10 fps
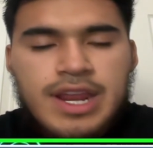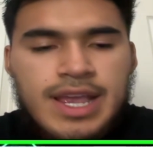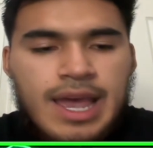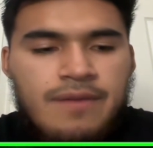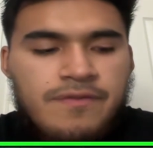a
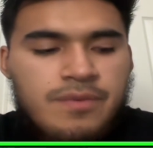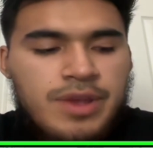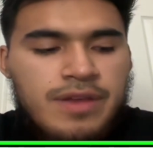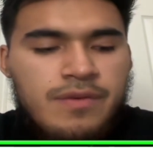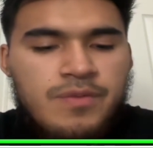gap for
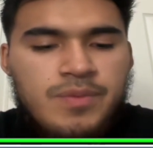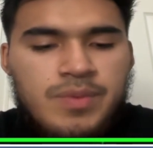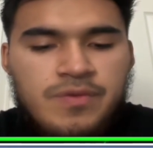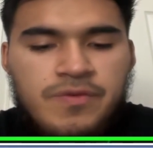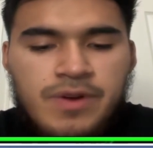me
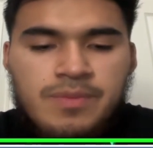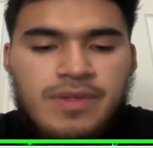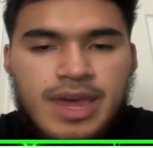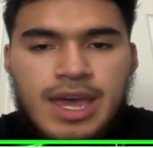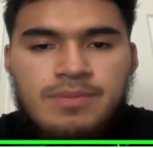
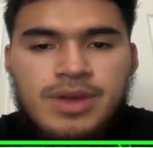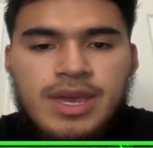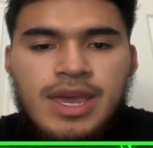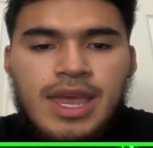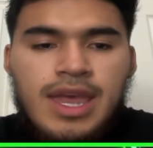from them
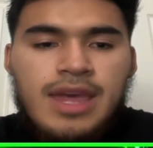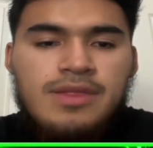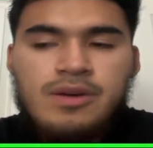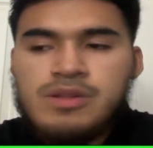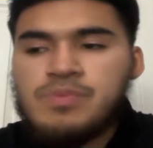and
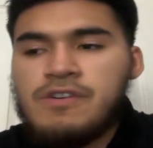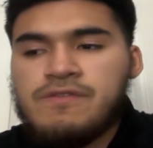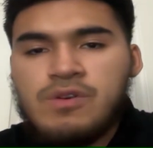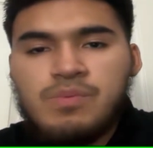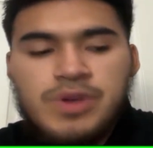the, the
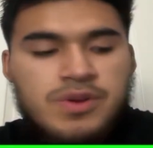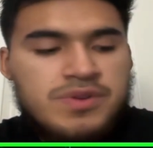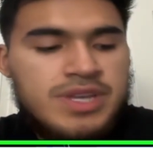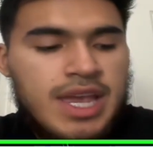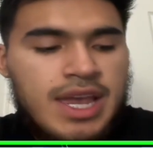Buffalo
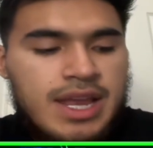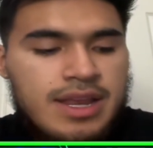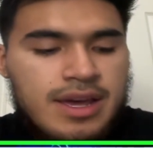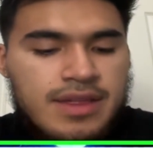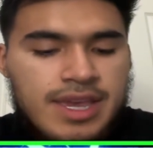Bills and
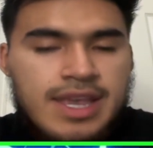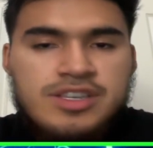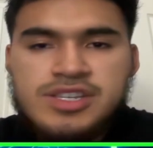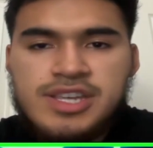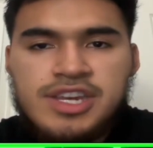uh, the
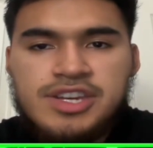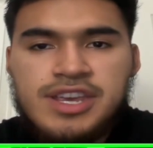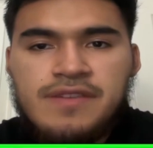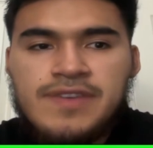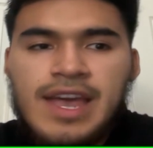Kansas City
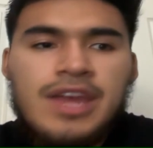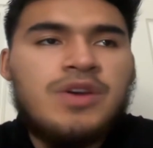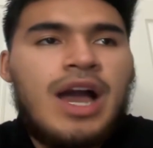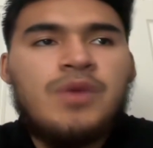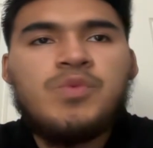Chiefs. I,
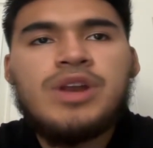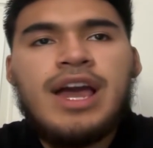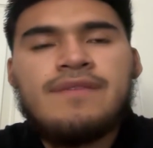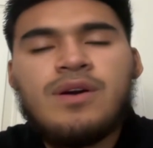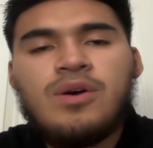I would
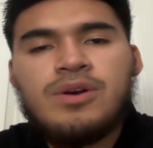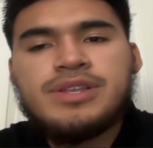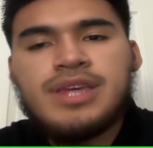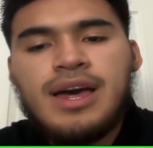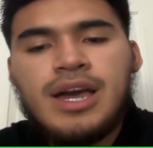have a
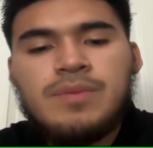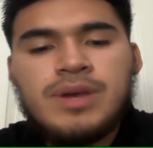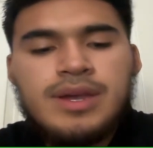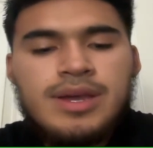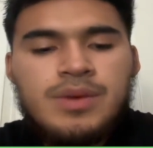hard time
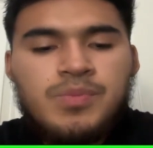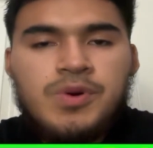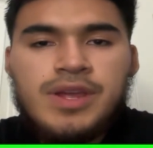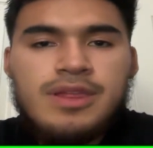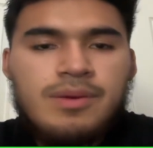
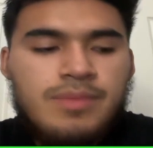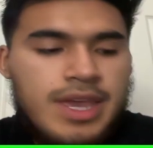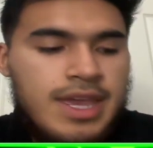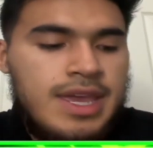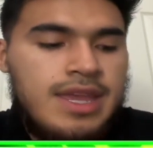putting them
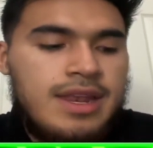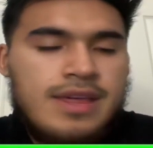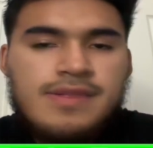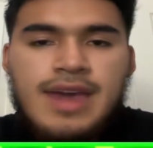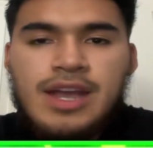in
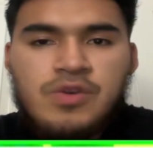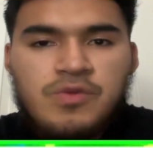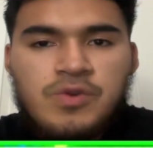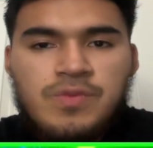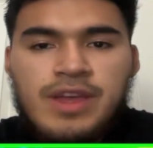that
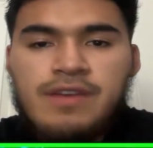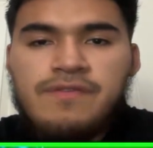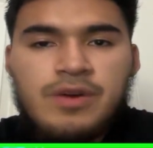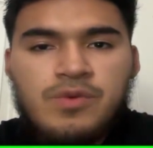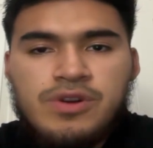group if they were